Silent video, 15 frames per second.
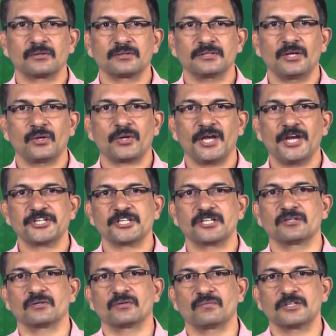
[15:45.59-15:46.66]

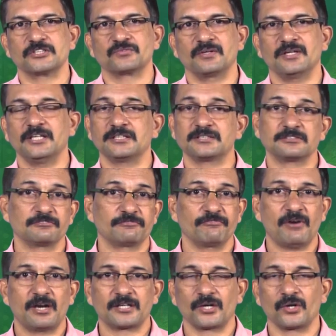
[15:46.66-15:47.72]
location is
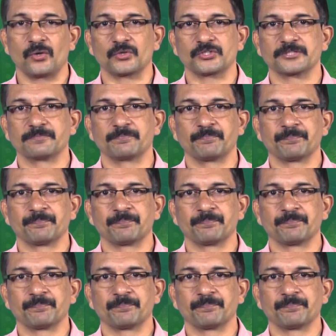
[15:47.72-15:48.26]
waterlogged.